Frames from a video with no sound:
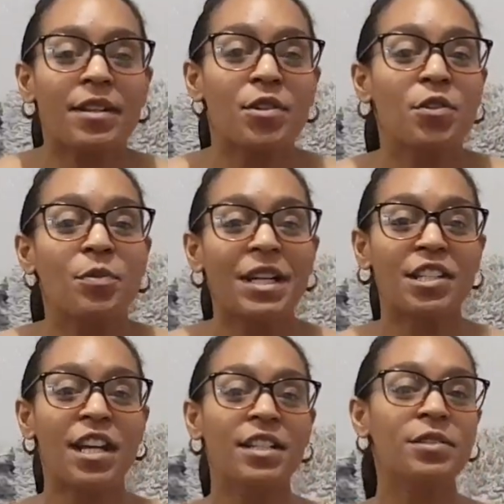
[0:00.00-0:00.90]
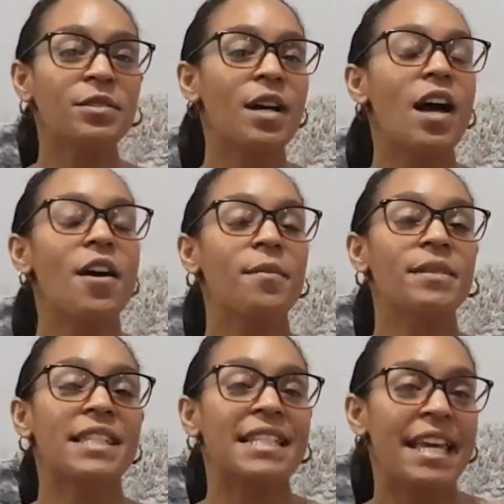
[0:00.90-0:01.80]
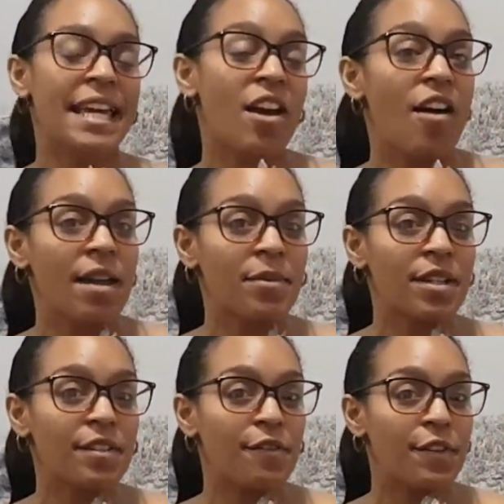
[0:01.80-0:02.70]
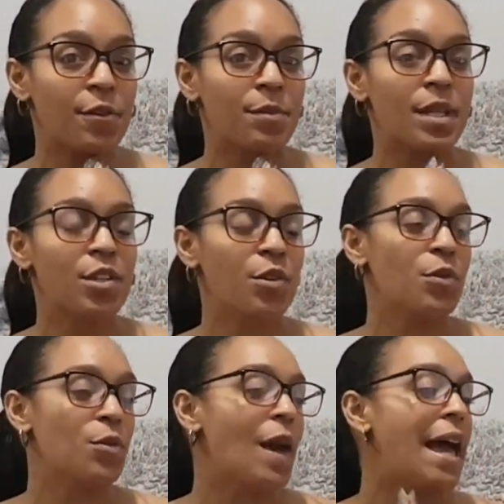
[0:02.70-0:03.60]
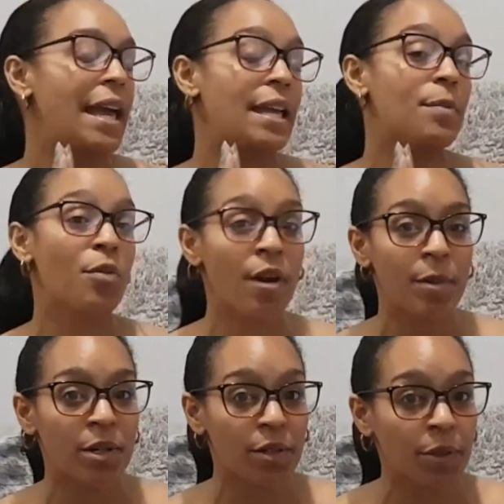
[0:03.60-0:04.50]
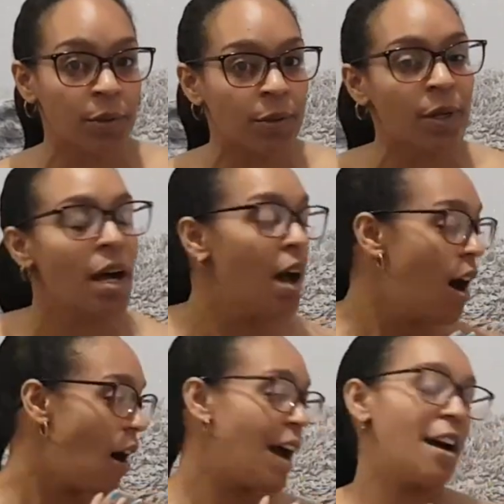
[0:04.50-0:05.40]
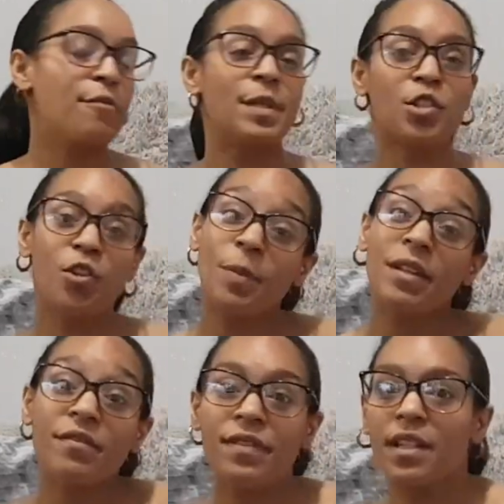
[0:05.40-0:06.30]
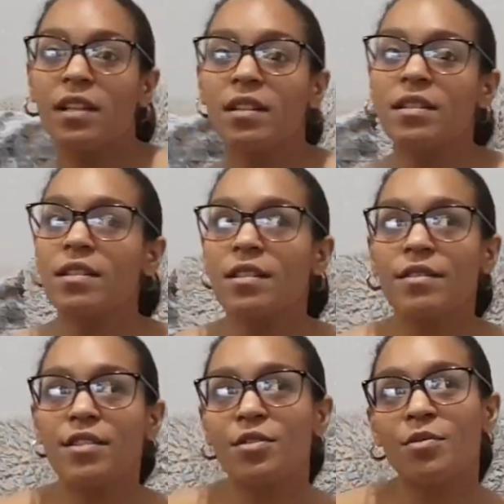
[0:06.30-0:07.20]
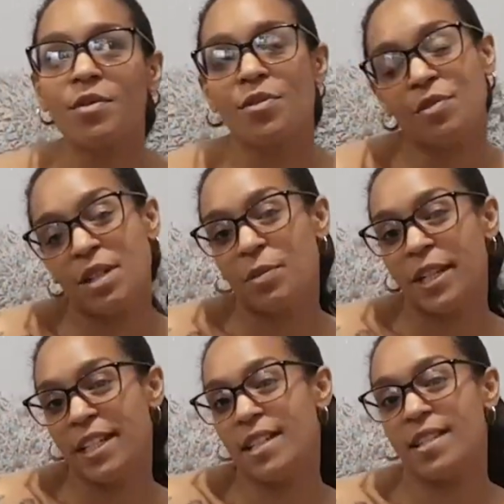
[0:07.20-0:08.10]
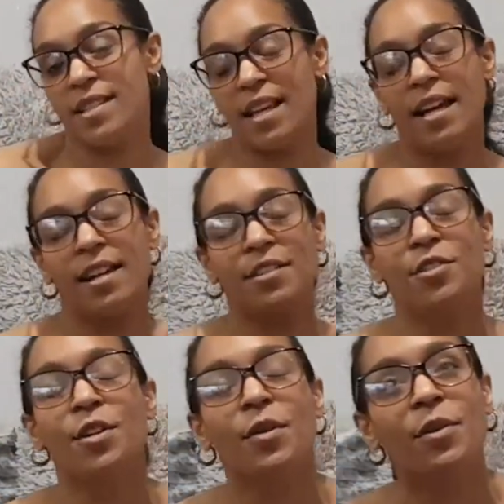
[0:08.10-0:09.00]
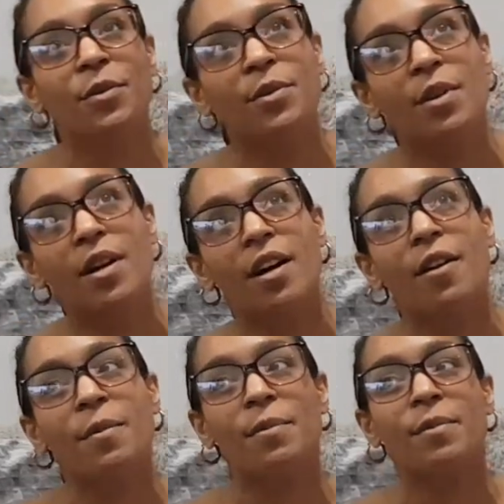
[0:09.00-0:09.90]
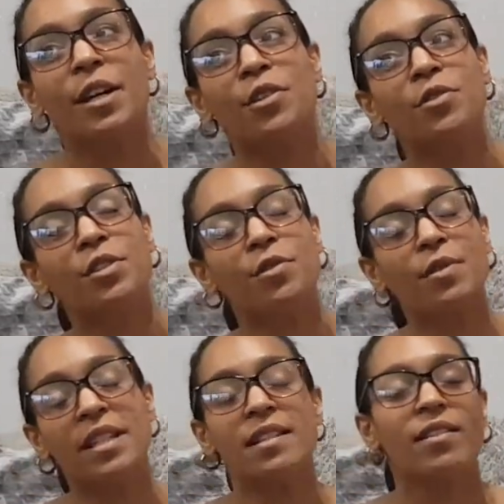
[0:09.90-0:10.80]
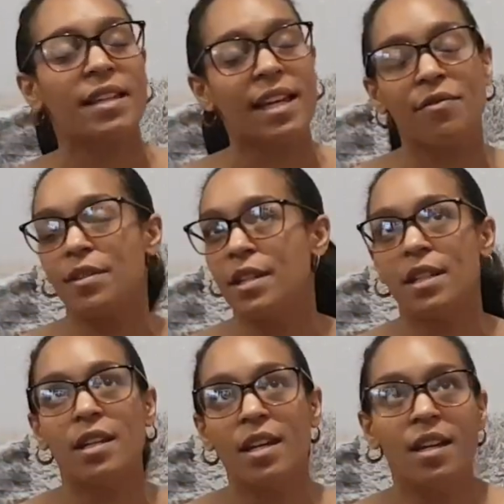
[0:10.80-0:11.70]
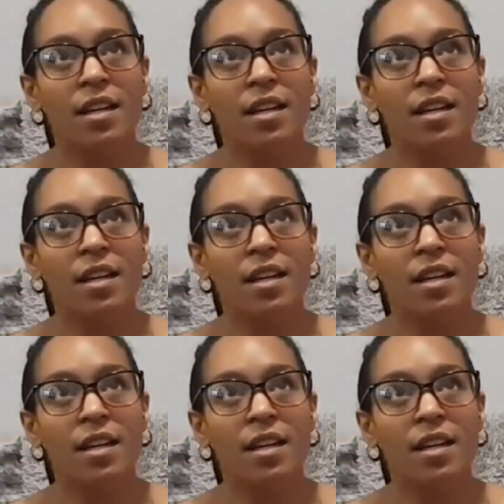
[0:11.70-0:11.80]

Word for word: to my channel. Um, today I am going to film you a Primark haul. I have been shopping for the last sort of three weeks. Uh, you know um, I usually do these like every